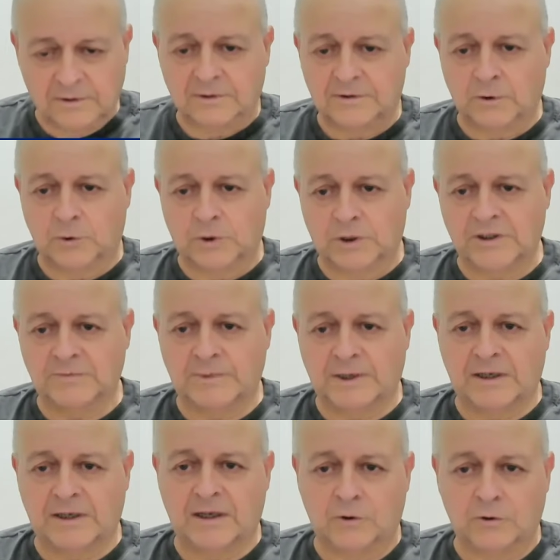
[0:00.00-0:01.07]
so
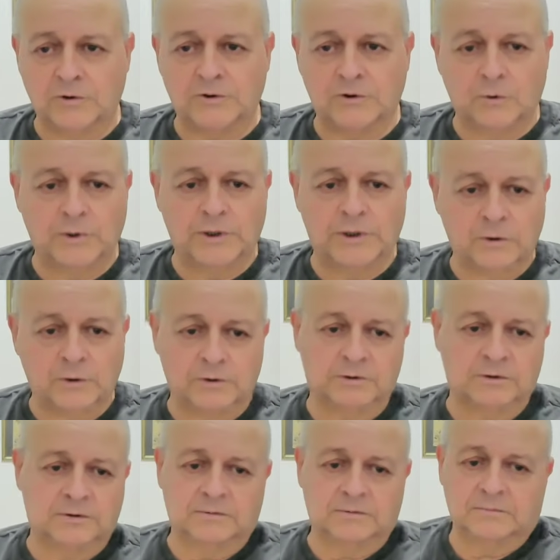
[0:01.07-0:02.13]
Hezbollah also will not